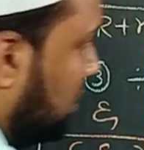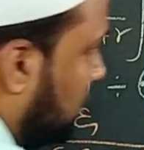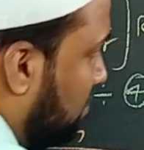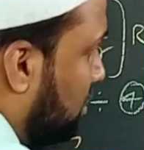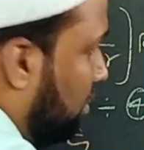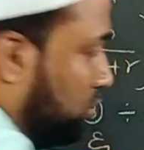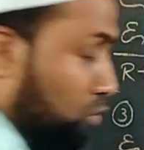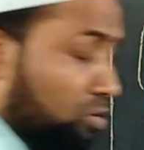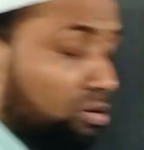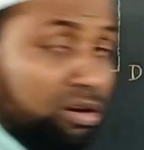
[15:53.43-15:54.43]
this term comes
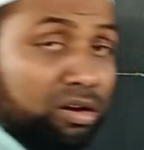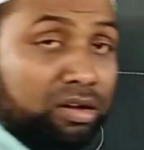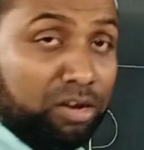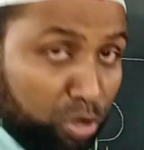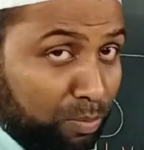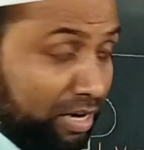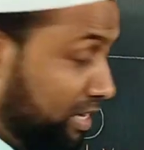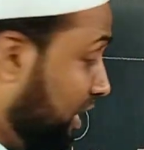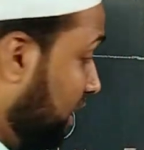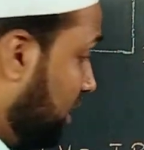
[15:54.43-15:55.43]
to
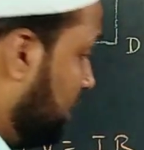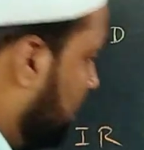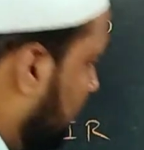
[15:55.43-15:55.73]
numerator,